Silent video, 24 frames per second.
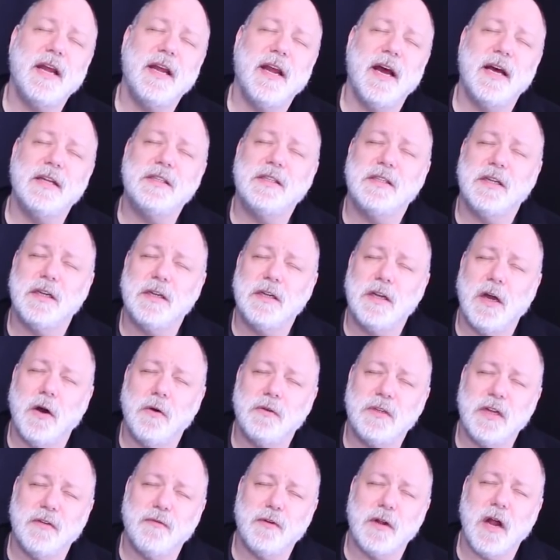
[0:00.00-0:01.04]
yes and no,
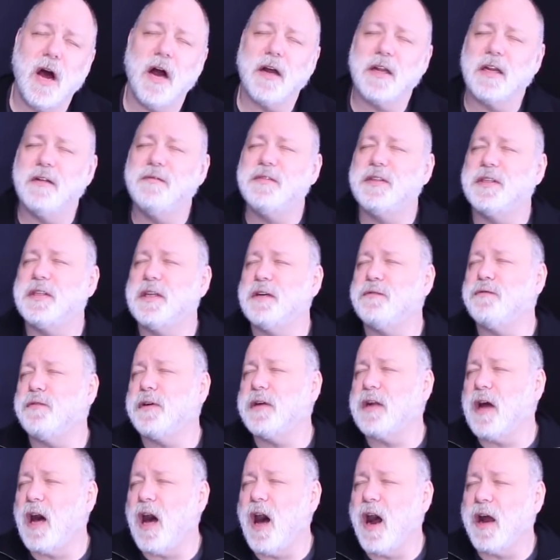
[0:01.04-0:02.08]
different octaves, guides
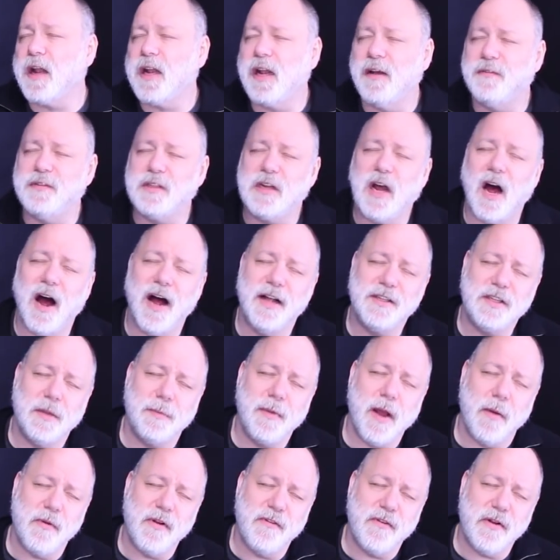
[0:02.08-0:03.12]
can be
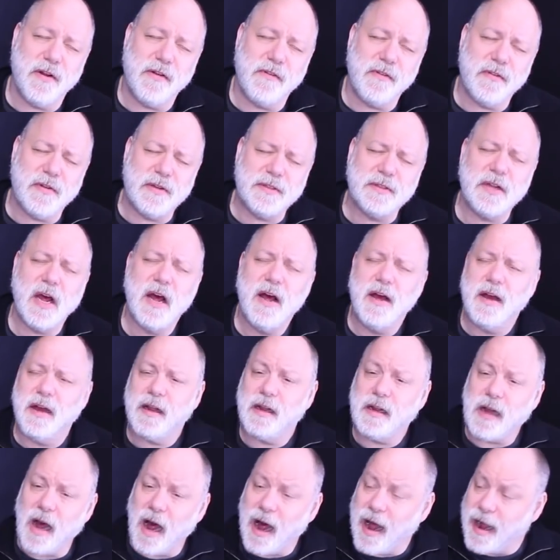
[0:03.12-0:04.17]
operating at different levels.
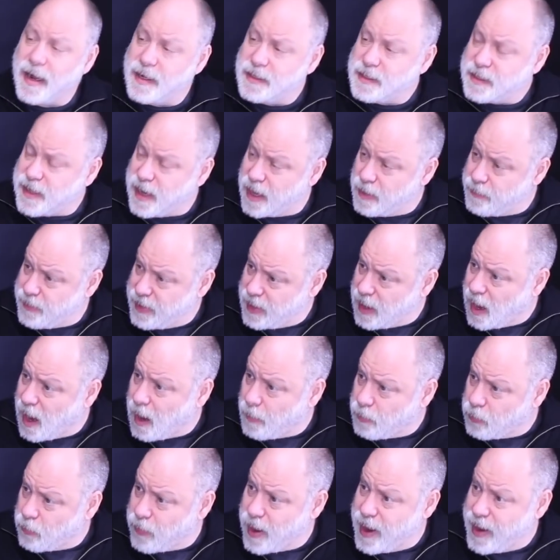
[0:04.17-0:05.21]
Guides can be
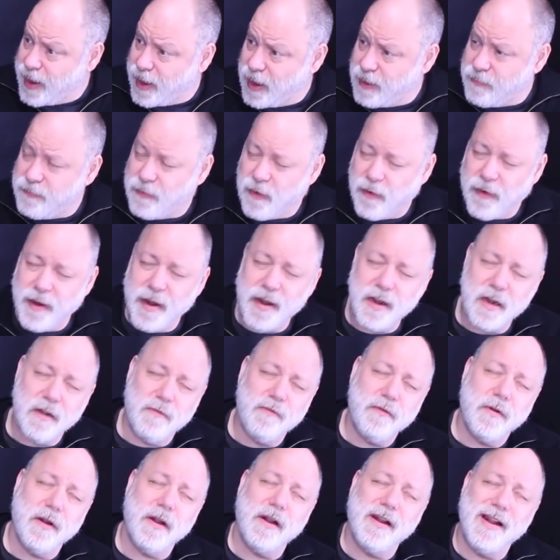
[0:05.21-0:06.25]
operating at very
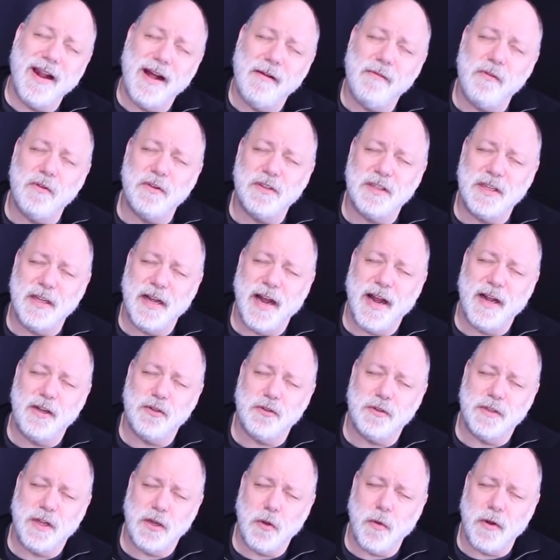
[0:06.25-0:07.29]
different levels, the angels
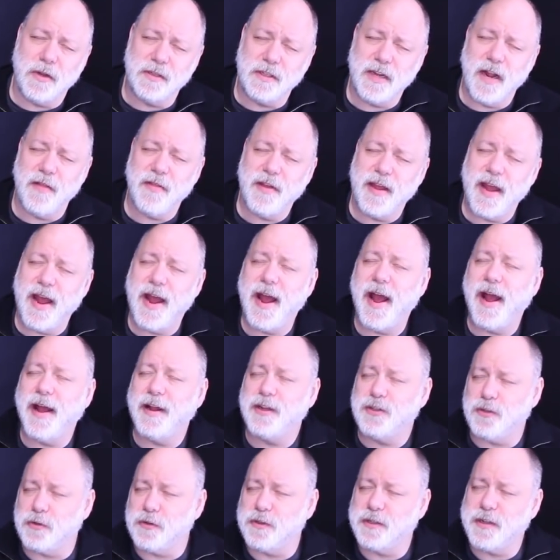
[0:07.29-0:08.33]
that you understand. The
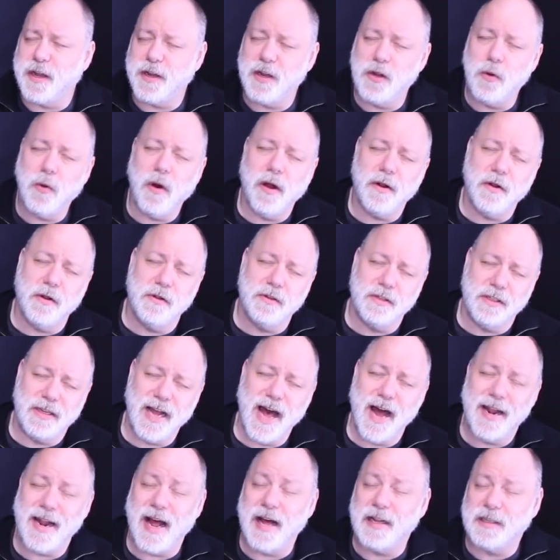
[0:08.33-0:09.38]
angels that you
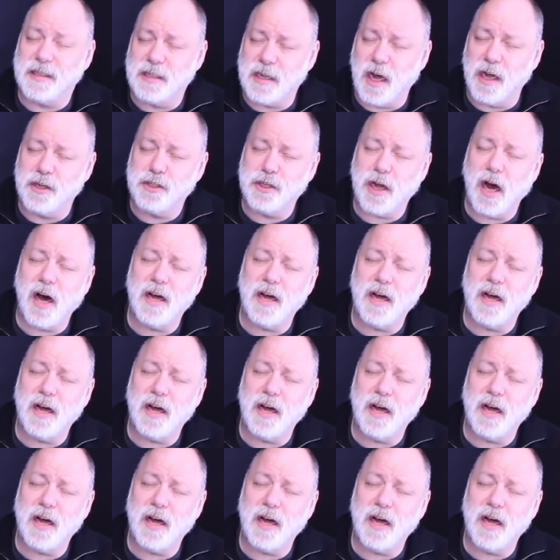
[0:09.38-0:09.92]
understand as such